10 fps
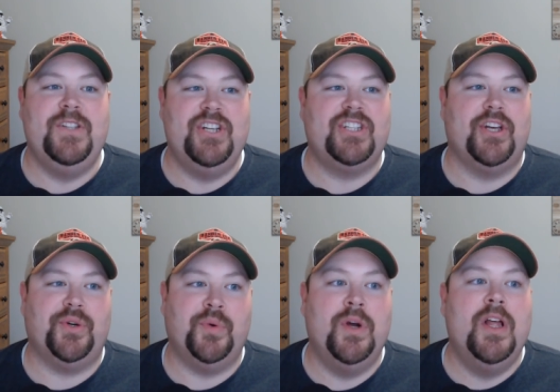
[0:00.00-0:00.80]
just
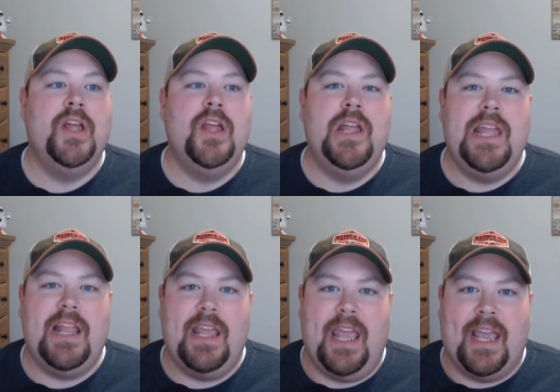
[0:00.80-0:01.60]
so
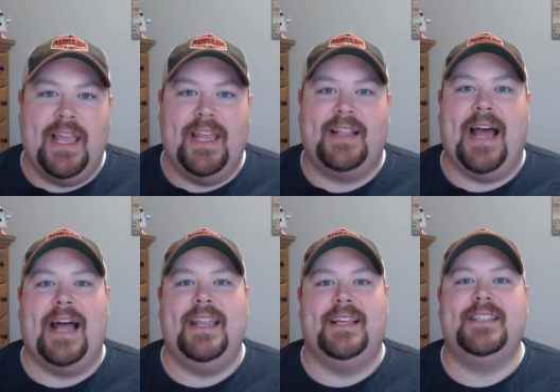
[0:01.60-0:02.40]
it can get the
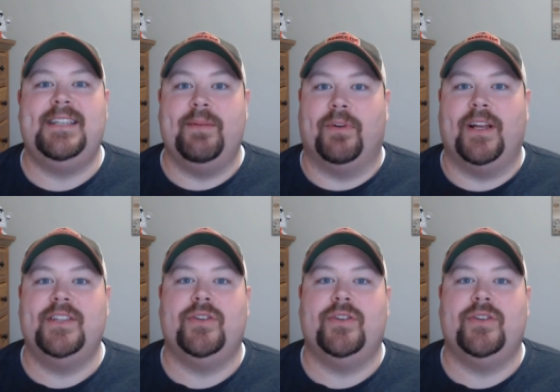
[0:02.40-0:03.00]
ideas simmering.